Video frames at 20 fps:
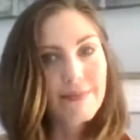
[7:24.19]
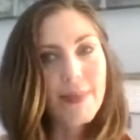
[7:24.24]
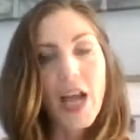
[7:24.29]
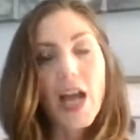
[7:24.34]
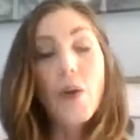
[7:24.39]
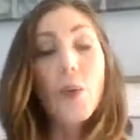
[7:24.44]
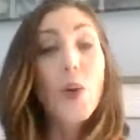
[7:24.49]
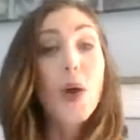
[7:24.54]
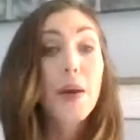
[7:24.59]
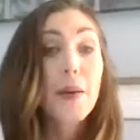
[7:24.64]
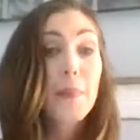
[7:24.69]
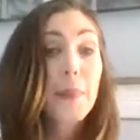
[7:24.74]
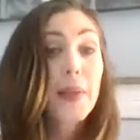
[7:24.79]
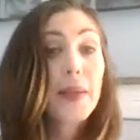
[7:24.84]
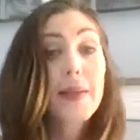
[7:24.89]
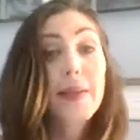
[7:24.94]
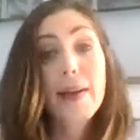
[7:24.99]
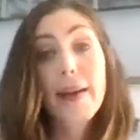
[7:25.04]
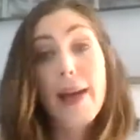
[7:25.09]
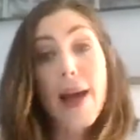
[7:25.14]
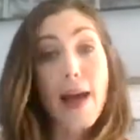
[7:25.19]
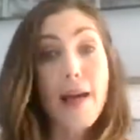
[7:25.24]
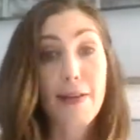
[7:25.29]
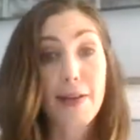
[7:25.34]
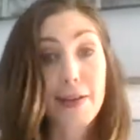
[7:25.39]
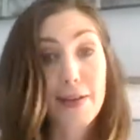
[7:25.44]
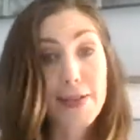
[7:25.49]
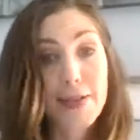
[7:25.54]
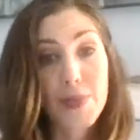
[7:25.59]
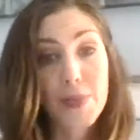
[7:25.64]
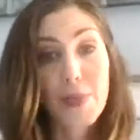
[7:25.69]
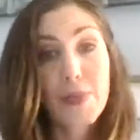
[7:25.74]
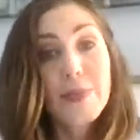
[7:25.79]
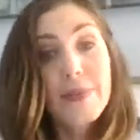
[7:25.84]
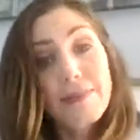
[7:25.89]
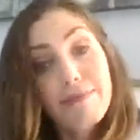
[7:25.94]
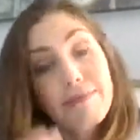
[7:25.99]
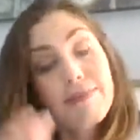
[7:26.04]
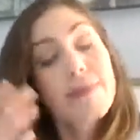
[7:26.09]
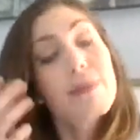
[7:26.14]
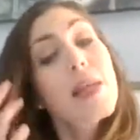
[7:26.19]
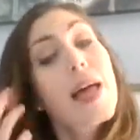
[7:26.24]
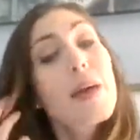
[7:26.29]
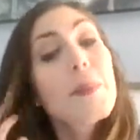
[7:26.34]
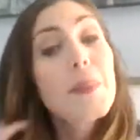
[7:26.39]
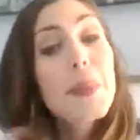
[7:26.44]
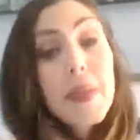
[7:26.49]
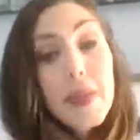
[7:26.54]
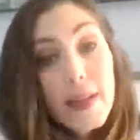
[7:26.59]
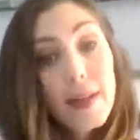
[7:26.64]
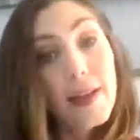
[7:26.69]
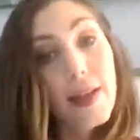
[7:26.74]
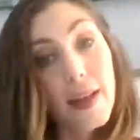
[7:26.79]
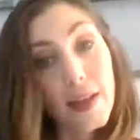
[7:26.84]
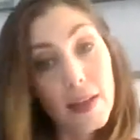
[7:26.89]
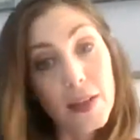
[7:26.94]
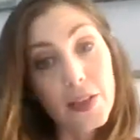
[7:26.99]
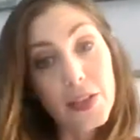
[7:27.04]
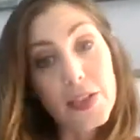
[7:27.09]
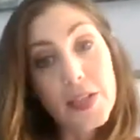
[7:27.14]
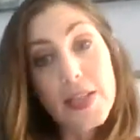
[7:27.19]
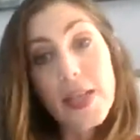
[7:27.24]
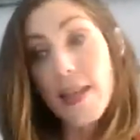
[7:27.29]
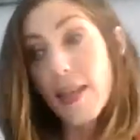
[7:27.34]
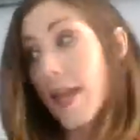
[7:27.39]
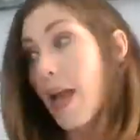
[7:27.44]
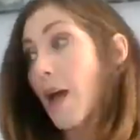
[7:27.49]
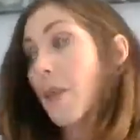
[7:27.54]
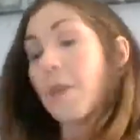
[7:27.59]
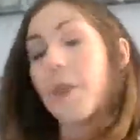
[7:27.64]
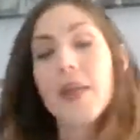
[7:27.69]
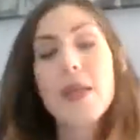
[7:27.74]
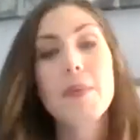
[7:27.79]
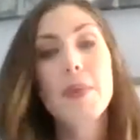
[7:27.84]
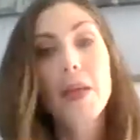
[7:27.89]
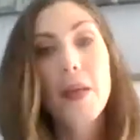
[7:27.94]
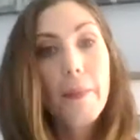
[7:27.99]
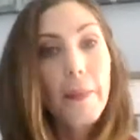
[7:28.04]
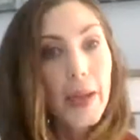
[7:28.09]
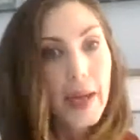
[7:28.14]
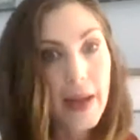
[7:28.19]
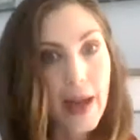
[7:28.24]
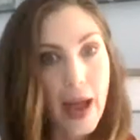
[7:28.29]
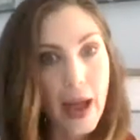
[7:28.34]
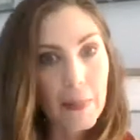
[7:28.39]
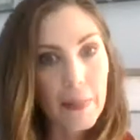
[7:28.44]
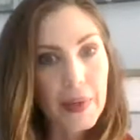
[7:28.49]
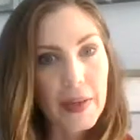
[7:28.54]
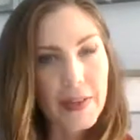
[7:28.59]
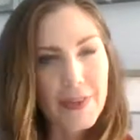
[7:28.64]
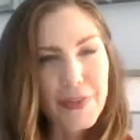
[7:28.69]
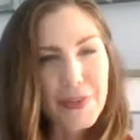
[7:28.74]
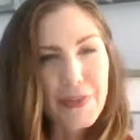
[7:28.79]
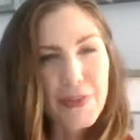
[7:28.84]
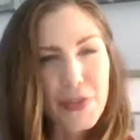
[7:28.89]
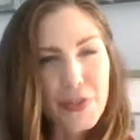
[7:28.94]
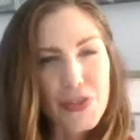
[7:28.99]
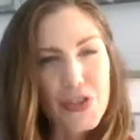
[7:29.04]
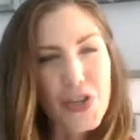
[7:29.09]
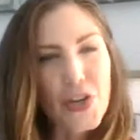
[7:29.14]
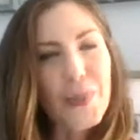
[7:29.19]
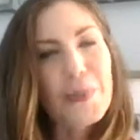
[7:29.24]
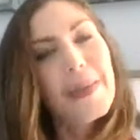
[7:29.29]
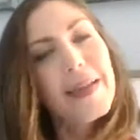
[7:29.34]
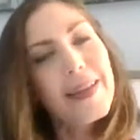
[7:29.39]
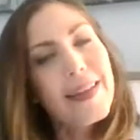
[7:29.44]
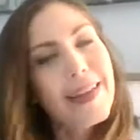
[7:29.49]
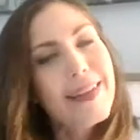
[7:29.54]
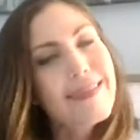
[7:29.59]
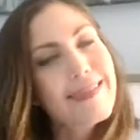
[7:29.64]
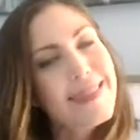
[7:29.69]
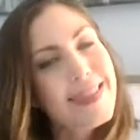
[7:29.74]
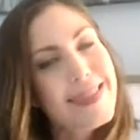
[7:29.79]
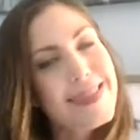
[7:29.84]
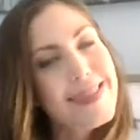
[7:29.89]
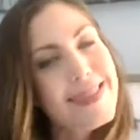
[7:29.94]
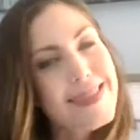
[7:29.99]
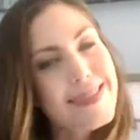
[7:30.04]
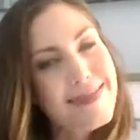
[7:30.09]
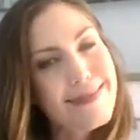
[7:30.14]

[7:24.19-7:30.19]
I want $1 million. Well, that $1 million, yeah, maybe it might happen in the future, but like, let's